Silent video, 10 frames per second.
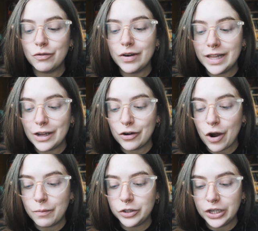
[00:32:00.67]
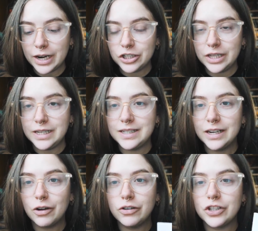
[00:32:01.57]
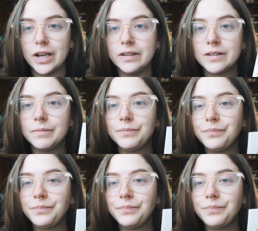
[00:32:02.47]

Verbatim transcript: really good option actually these stick on gels